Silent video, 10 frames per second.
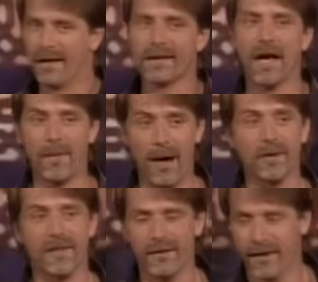by the time I
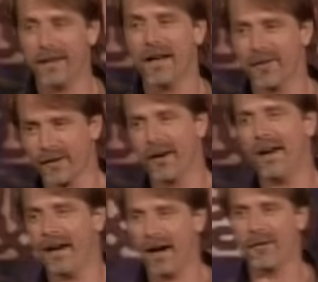was in the 11th
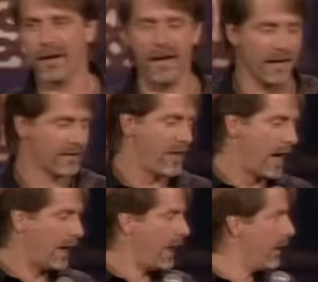grade, I realized
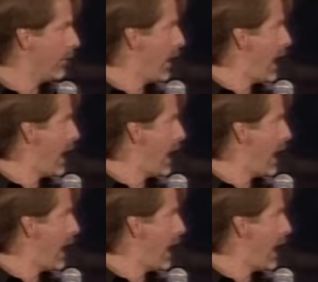that ain't